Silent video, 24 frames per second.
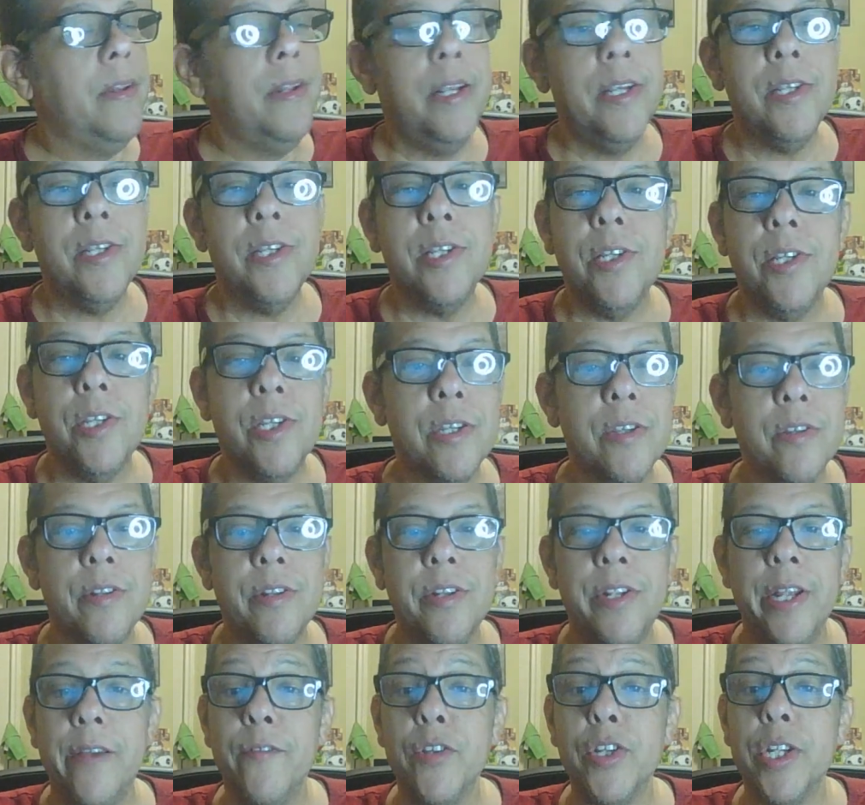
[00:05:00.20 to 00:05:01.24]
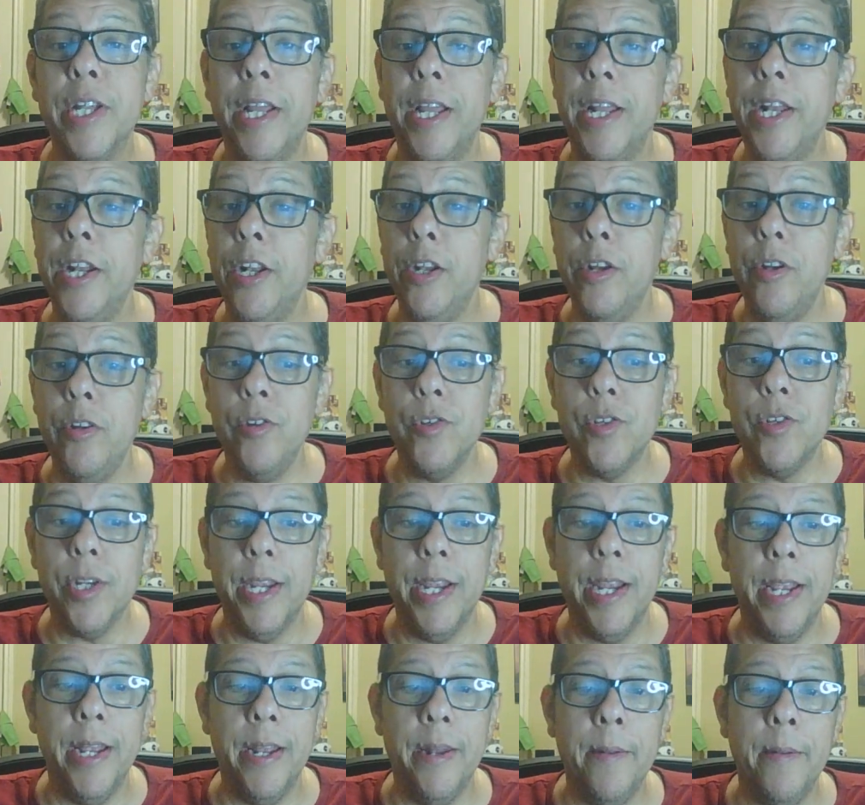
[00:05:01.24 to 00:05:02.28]
This is devastating news
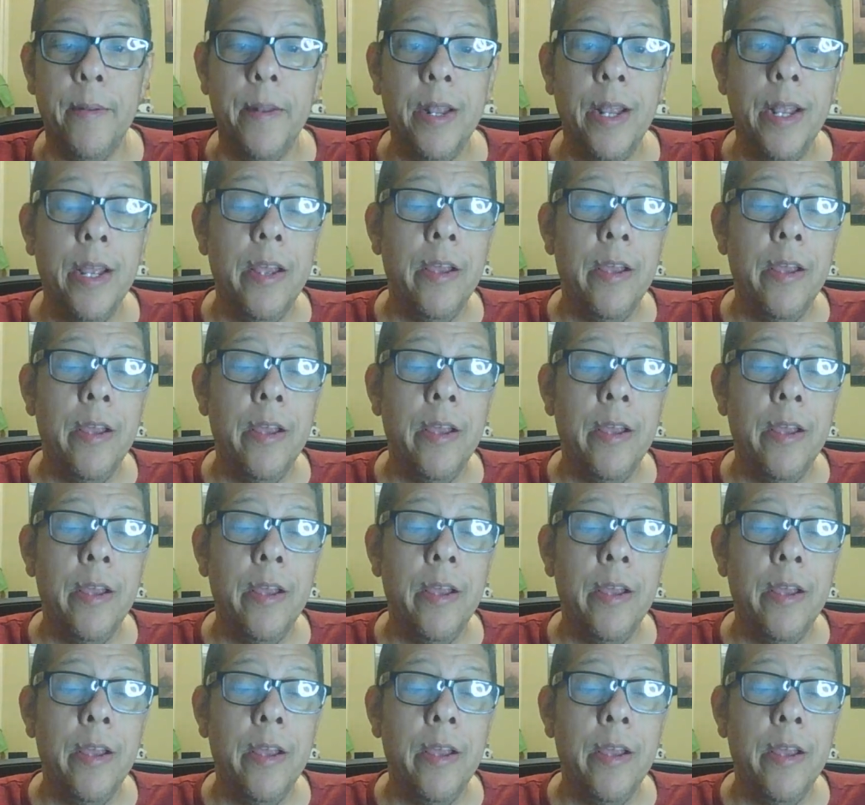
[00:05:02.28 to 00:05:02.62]
again.